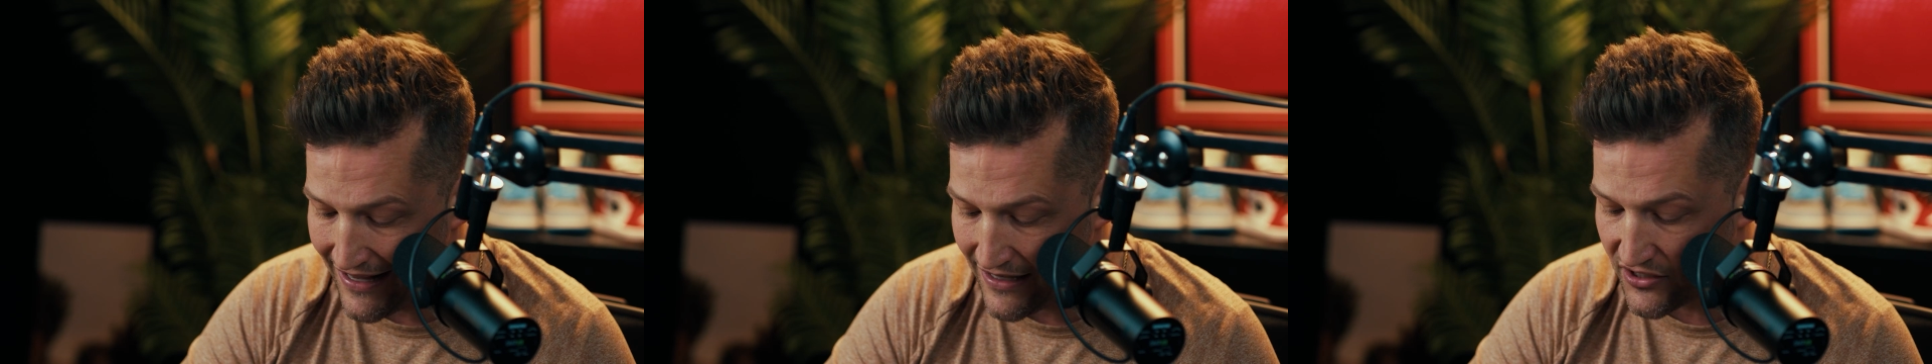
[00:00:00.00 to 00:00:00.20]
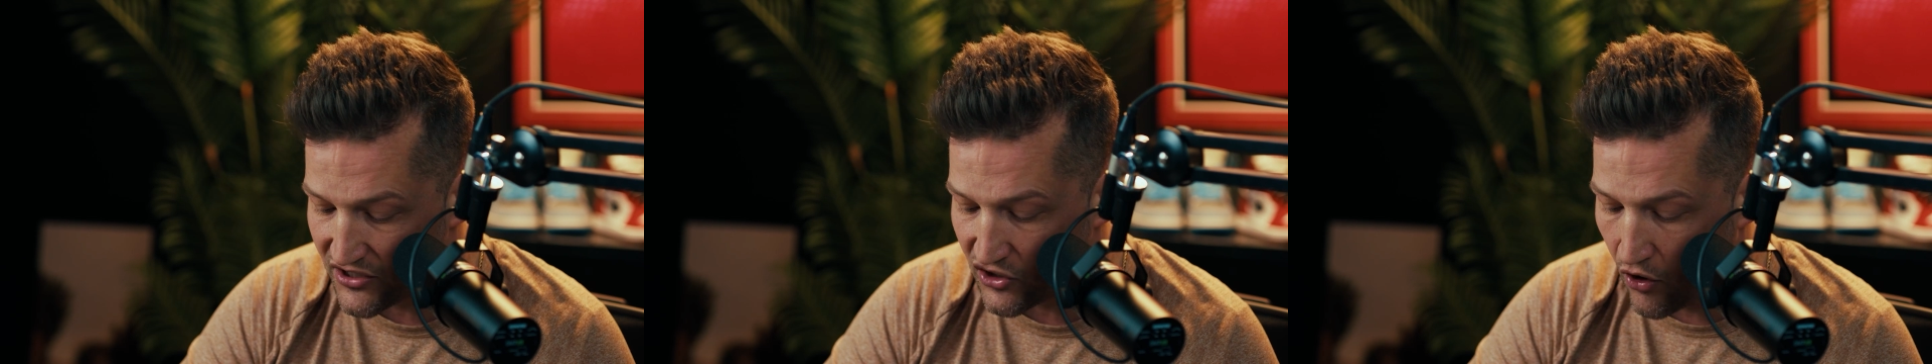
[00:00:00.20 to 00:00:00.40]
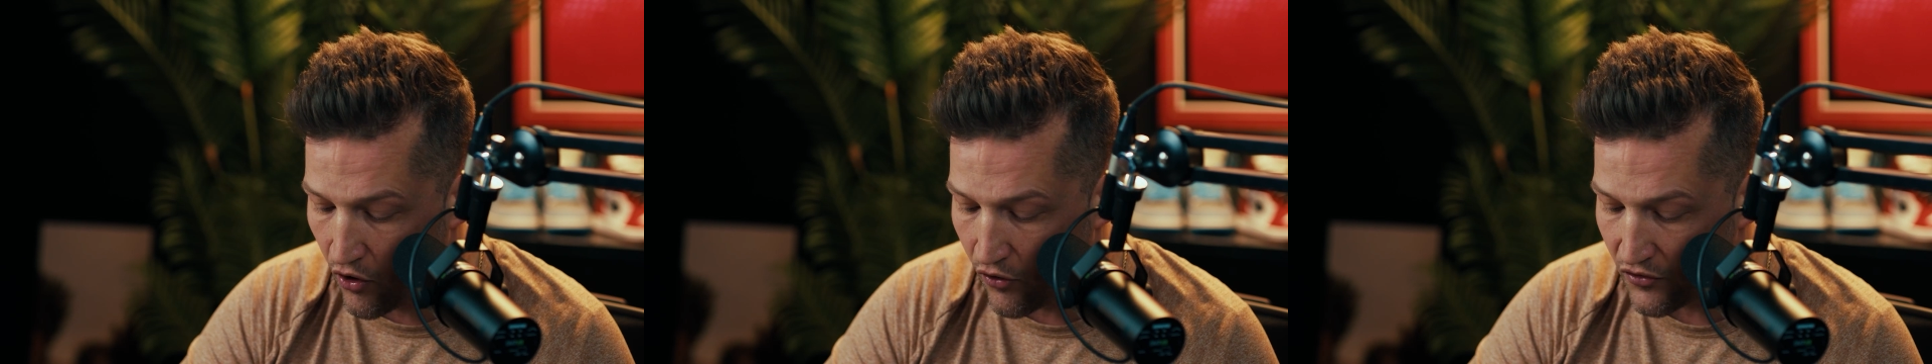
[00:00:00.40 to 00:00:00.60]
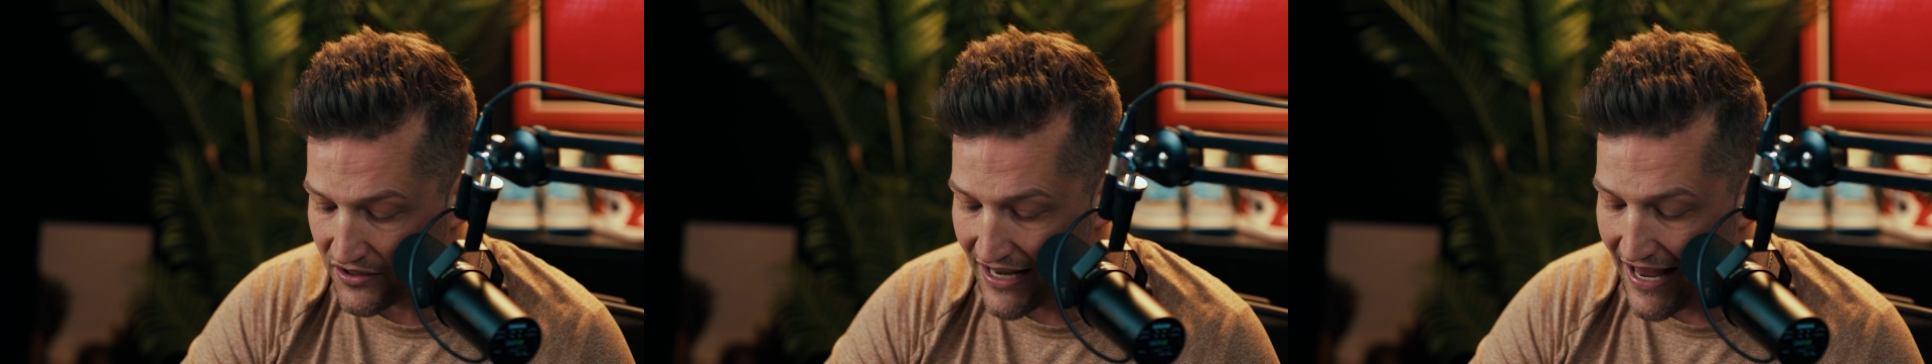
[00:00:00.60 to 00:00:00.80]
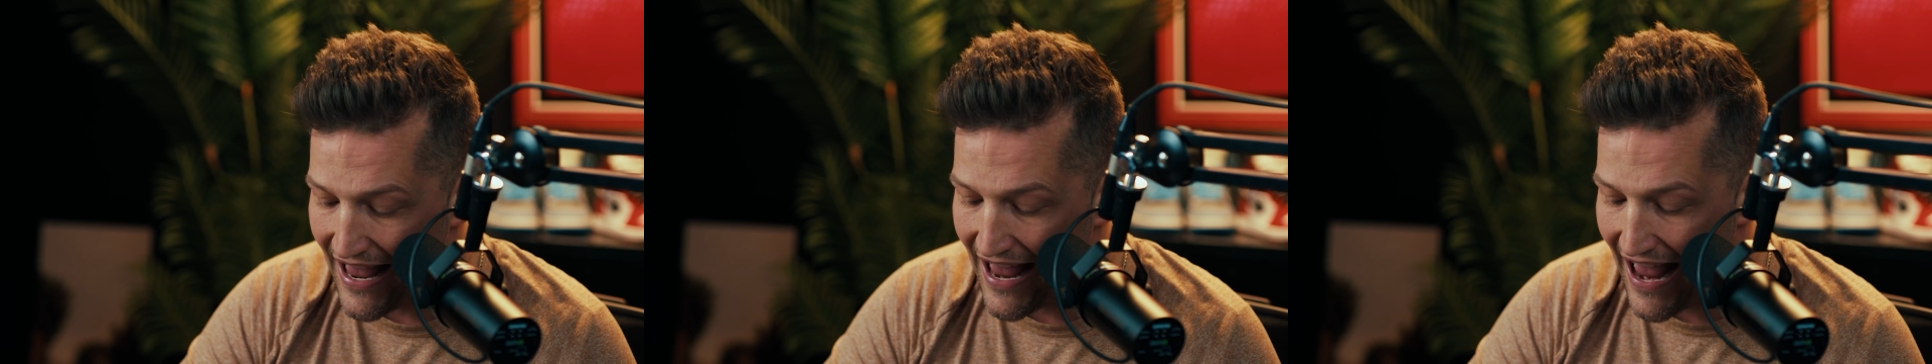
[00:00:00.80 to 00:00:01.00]
installs
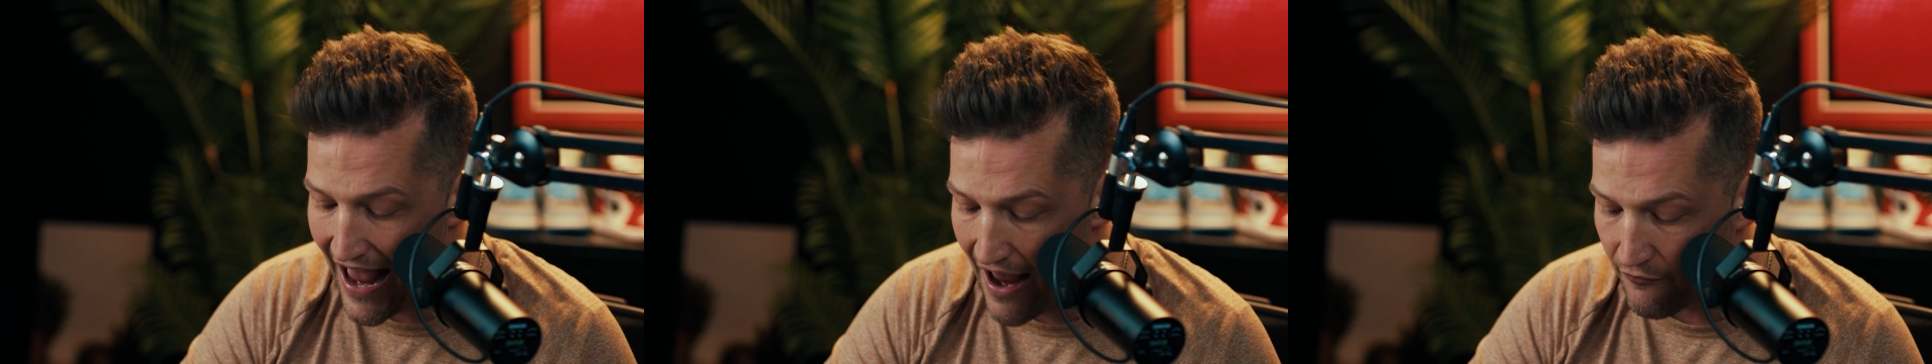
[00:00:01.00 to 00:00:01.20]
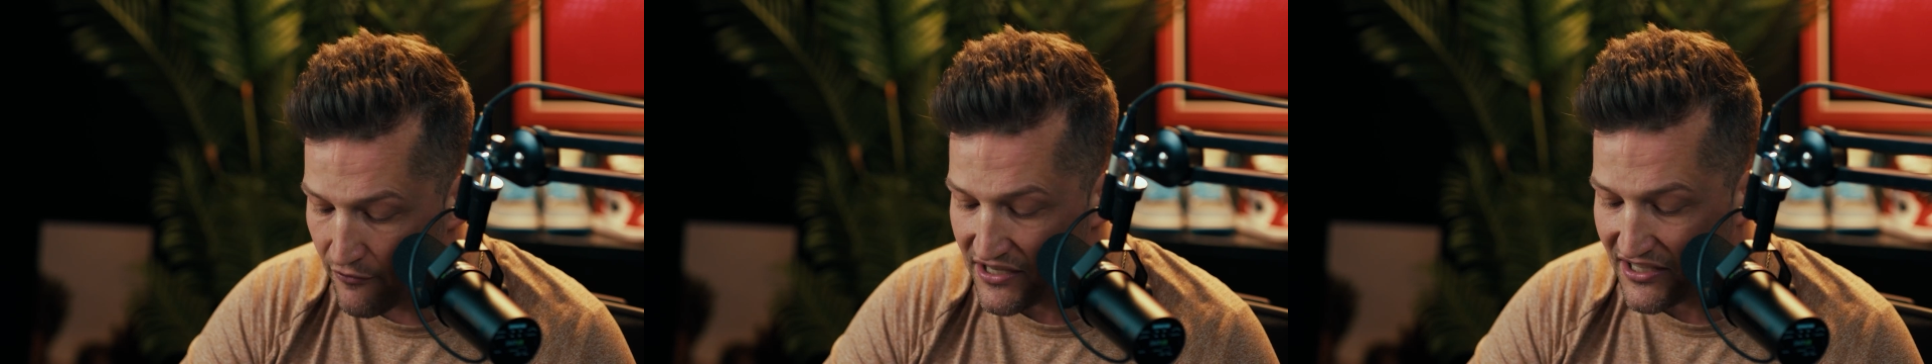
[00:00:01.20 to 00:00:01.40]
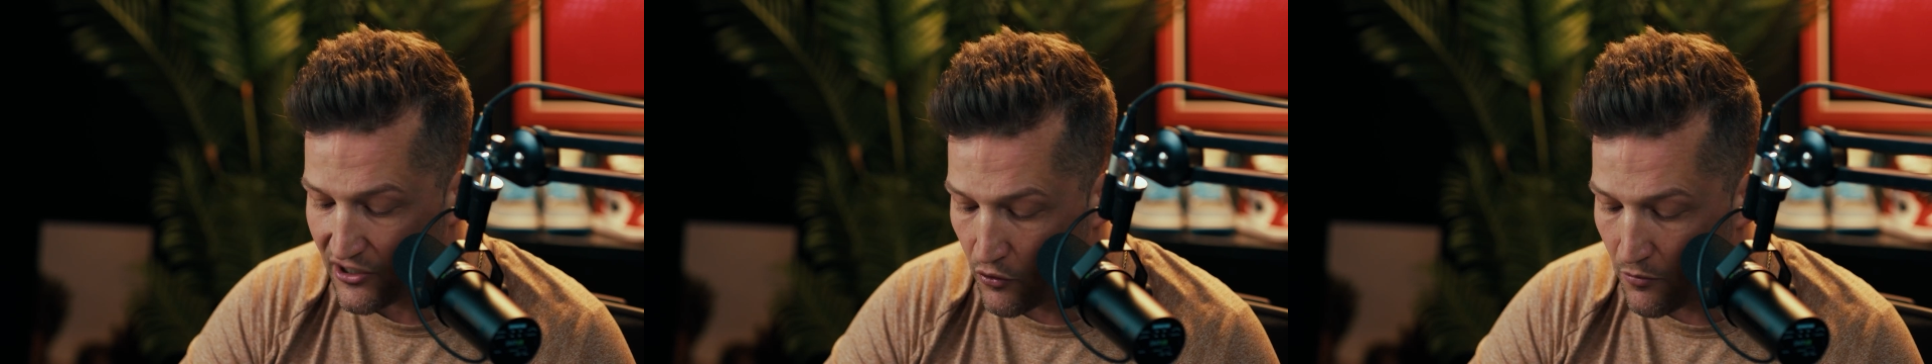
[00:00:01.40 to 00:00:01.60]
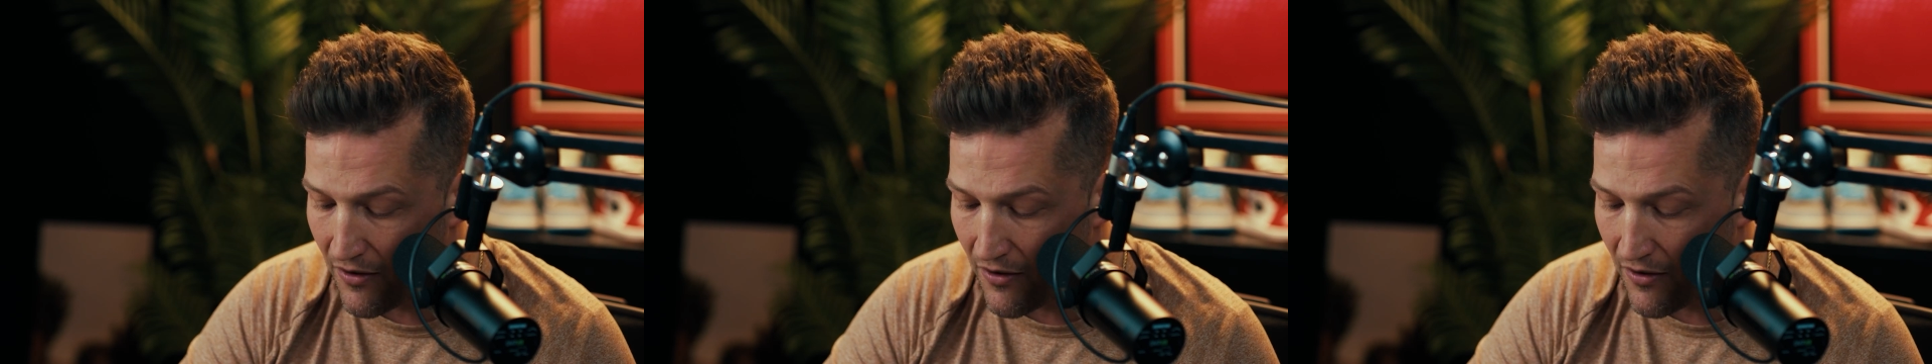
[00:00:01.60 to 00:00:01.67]
every single